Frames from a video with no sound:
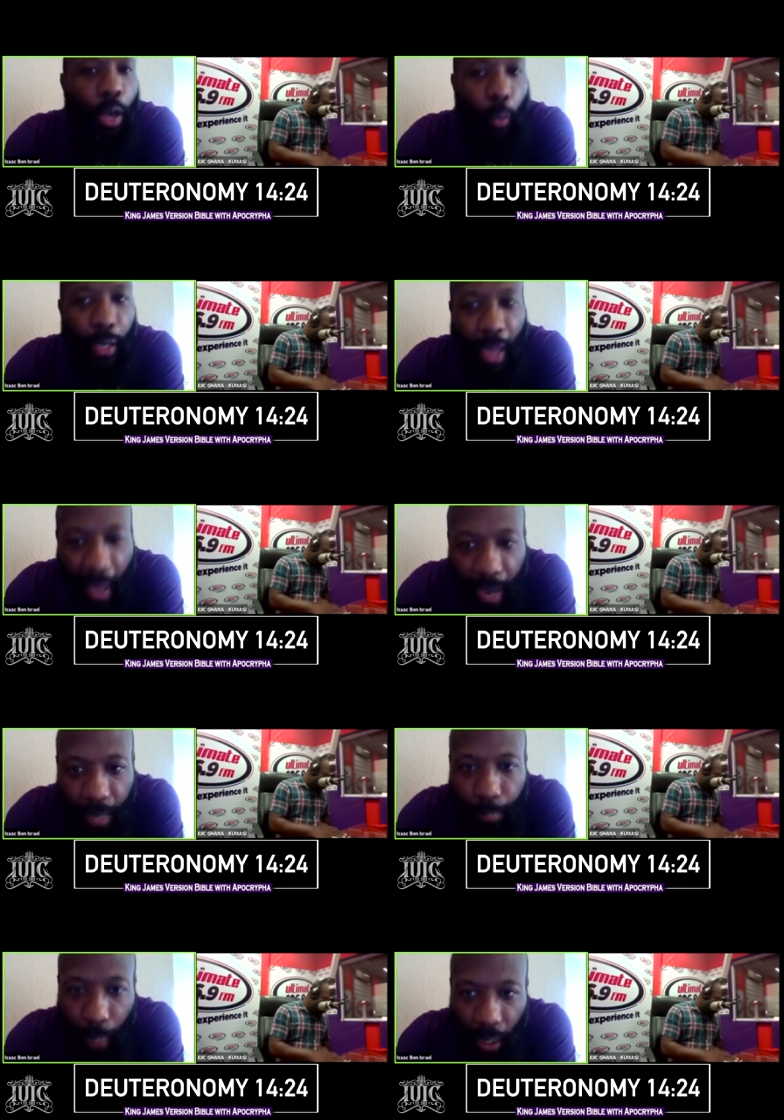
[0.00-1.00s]
We had
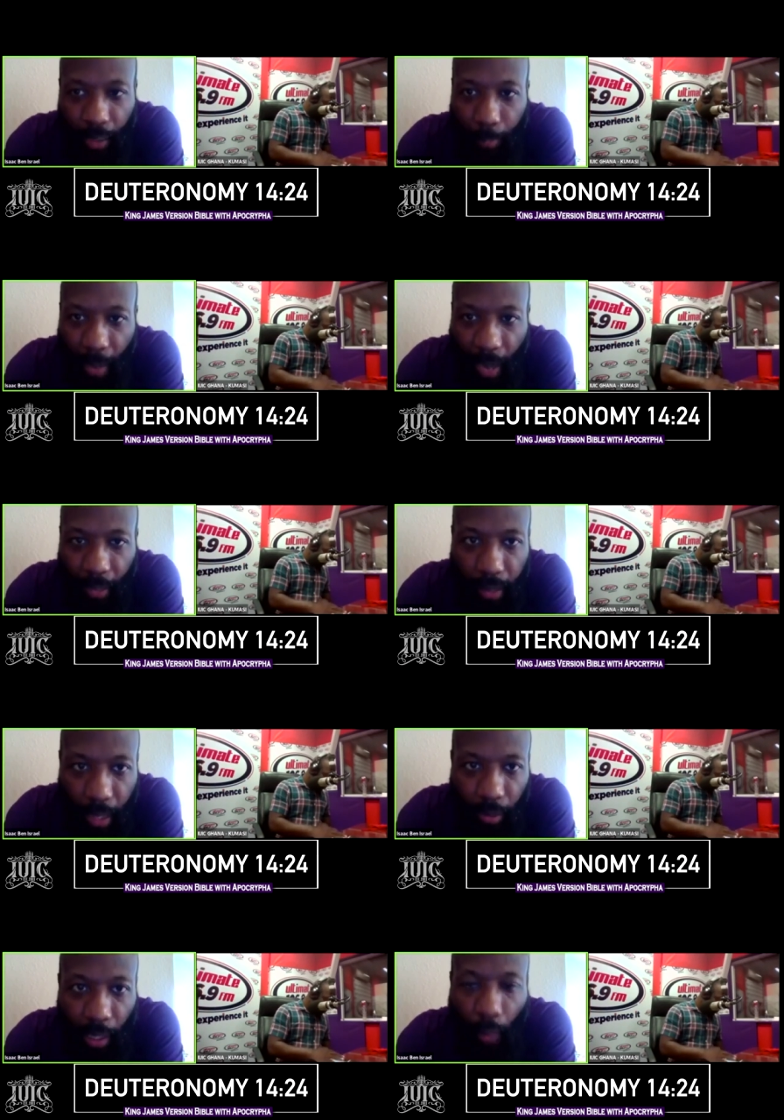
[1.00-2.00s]
money back
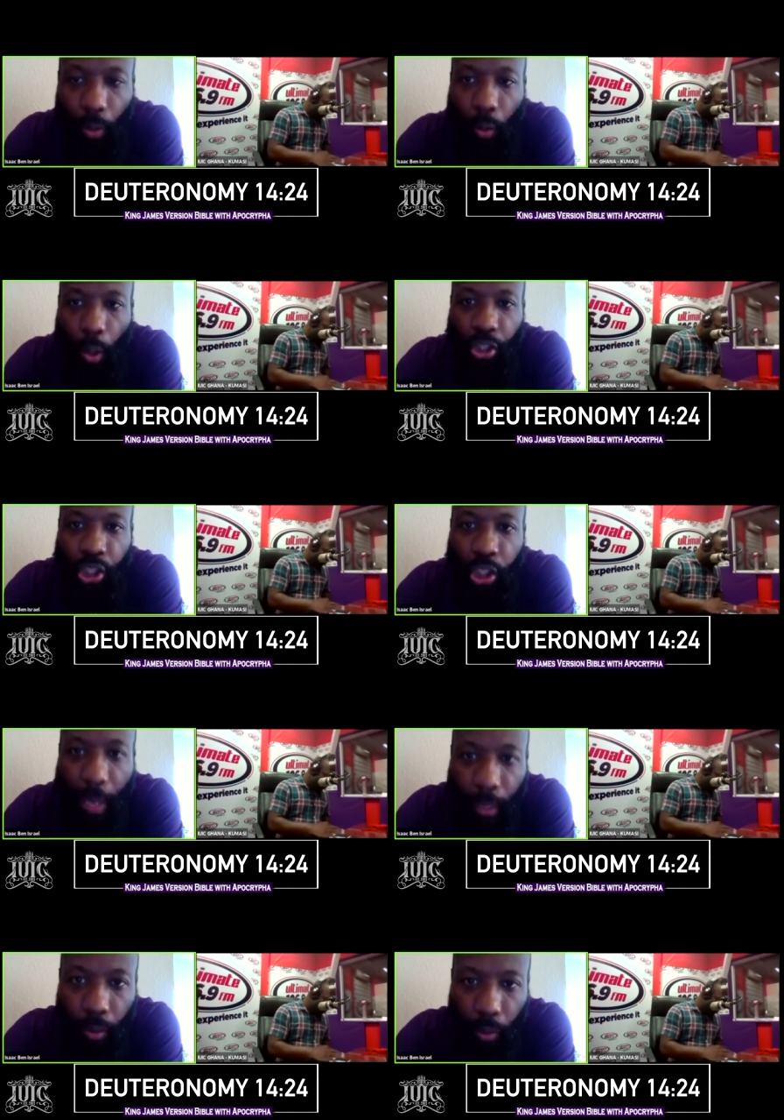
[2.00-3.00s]
then. They were called
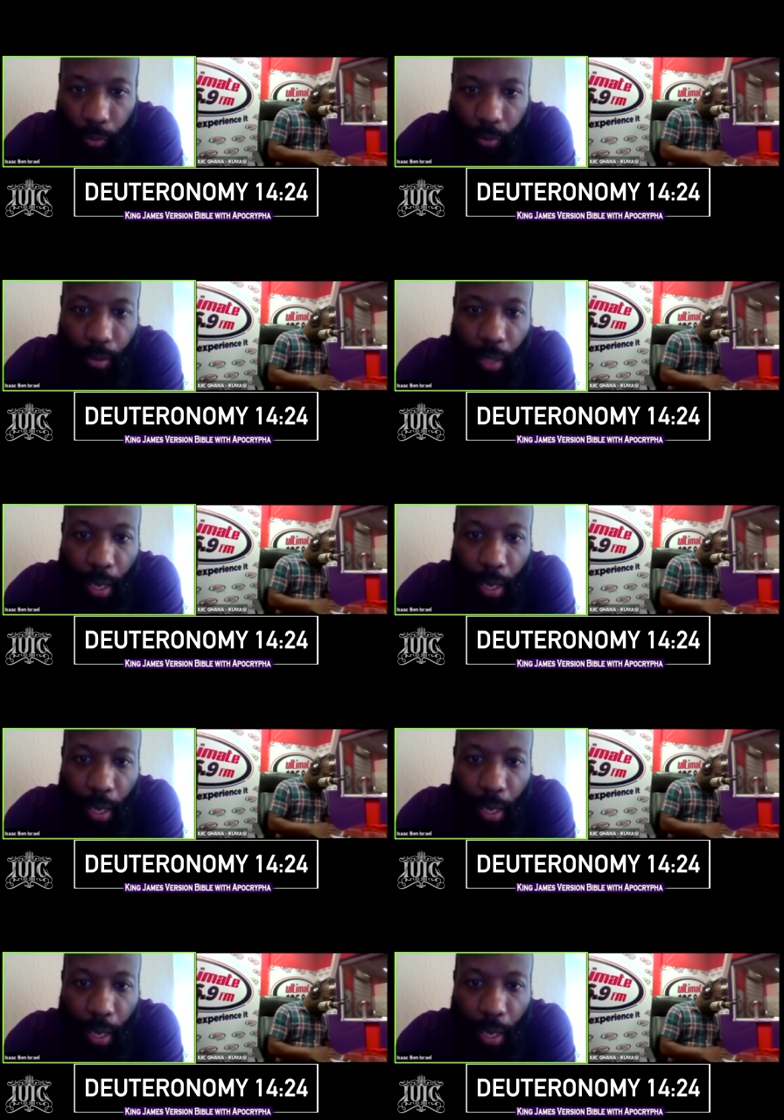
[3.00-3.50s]
shekels.